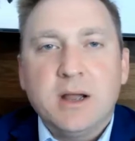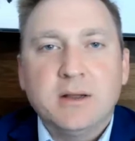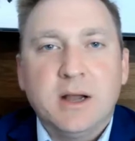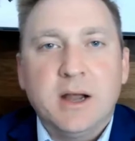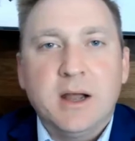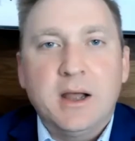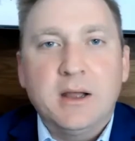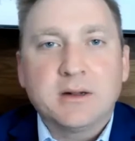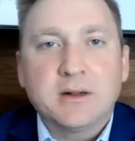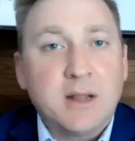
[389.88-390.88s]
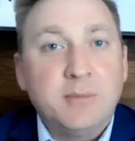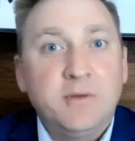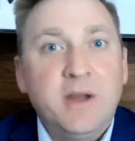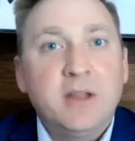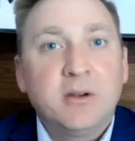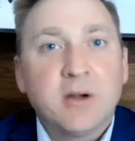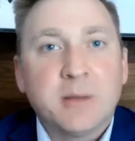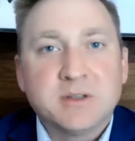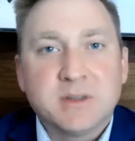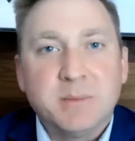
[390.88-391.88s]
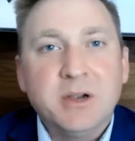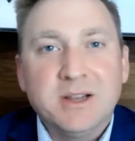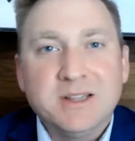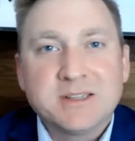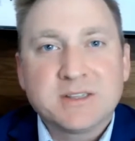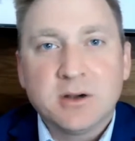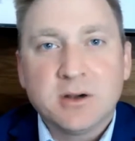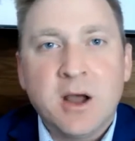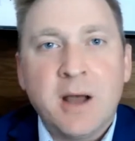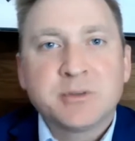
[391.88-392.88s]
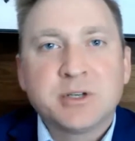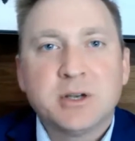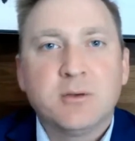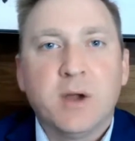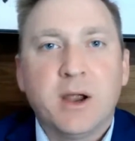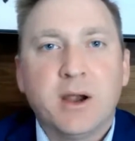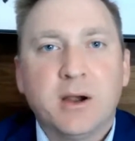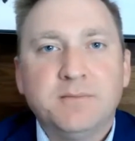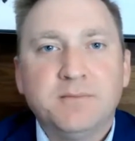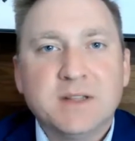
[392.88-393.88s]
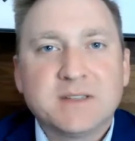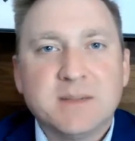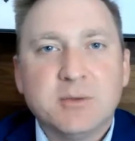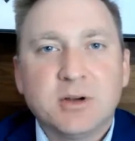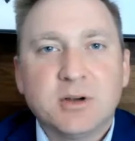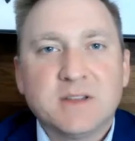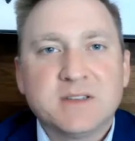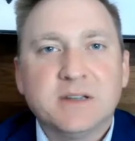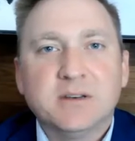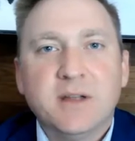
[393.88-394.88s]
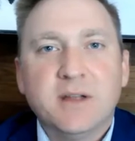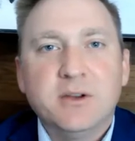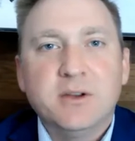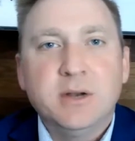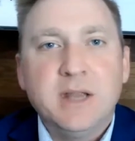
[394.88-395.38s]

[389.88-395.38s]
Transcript: a couple of other options, a period certain option where it's similar to the single life annuity.